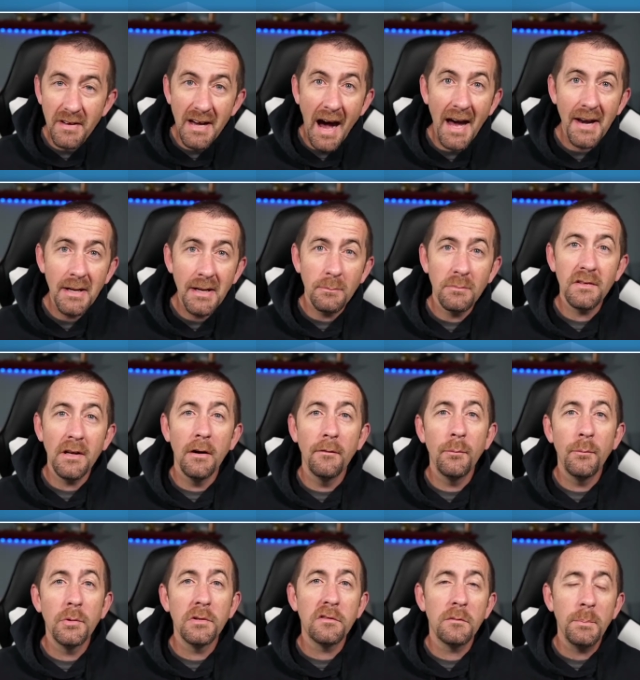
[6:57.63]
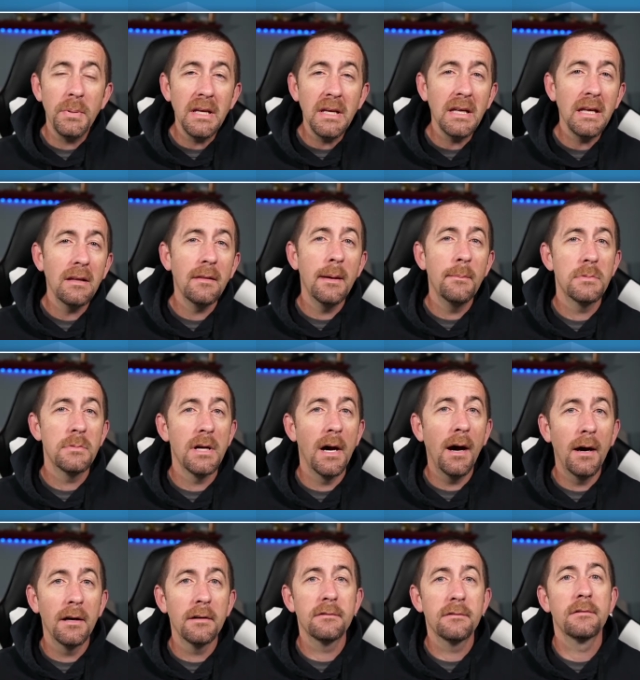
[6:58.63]
God Himself was speaking them to
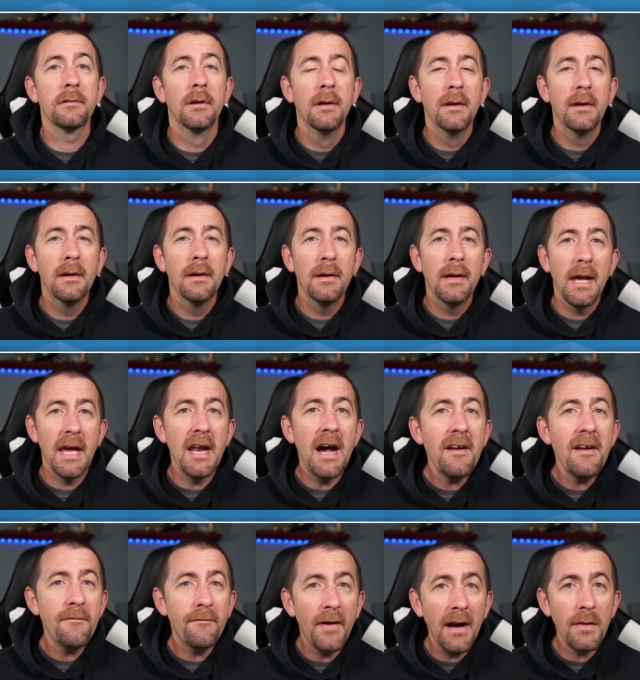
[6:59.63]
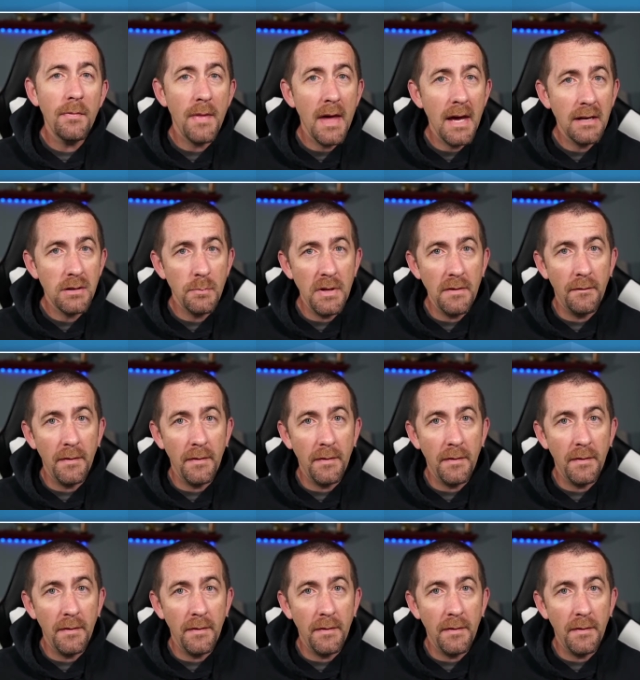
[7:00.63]
us. And I find that to be